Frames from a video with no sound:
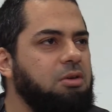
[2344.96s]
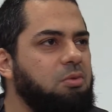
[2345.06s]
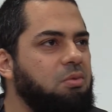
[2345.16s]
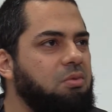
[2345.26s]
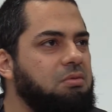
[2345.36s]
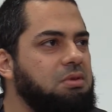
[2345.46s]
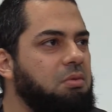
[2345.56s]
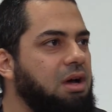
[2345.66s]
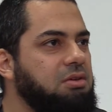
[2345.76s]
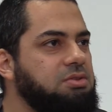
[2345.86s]
you
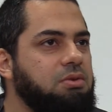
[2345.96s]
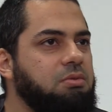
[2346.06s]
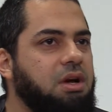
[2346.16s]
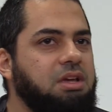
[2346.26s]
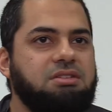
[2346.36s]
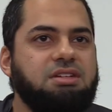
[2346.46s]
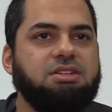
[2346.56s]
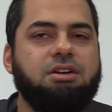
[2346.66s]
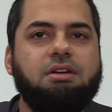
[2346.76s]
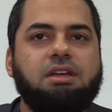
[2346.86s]
in
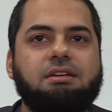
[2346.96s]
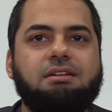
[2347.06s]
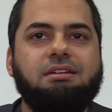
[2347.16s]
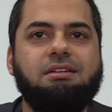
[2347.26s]
such a hurry?